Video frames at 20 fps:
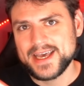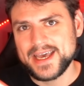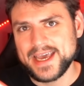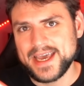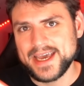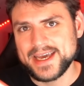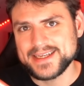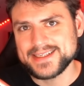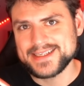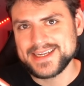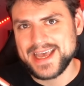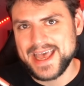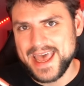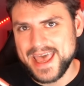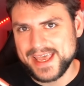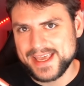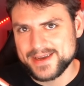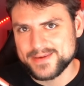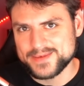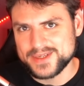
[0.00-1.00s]
and
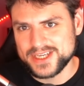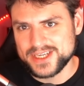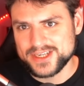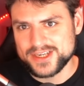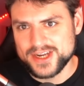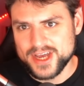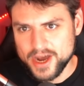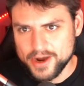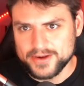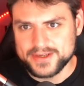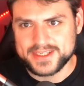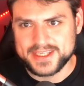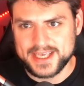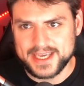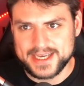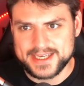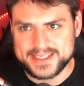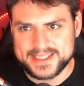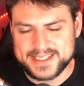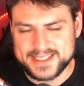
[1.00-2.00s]
AMD knows
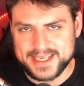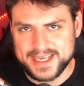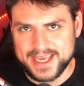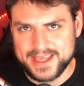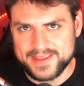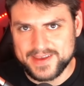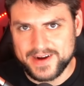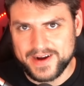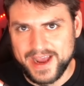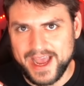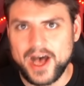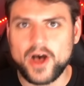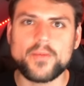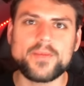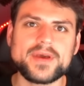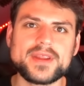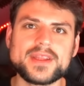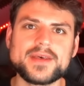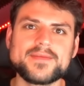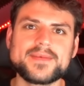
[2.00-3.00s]
this, and they're
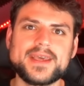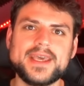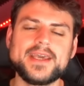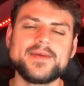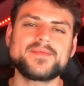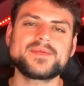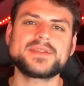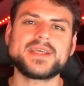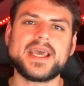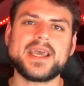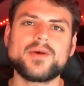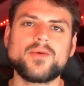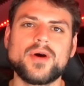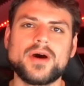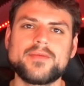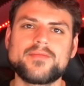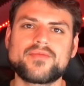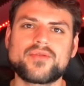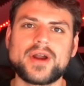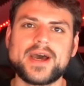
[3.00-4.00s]
helping them keep day
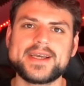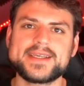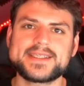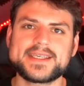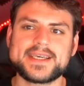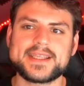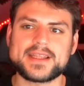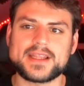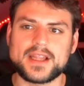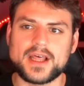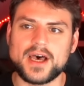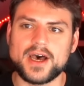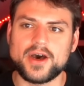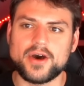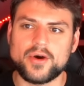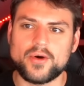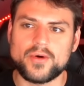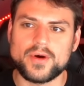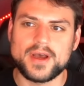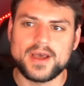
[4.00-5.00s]
one pricing
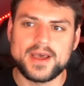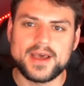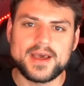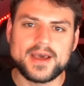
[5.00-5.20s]
low.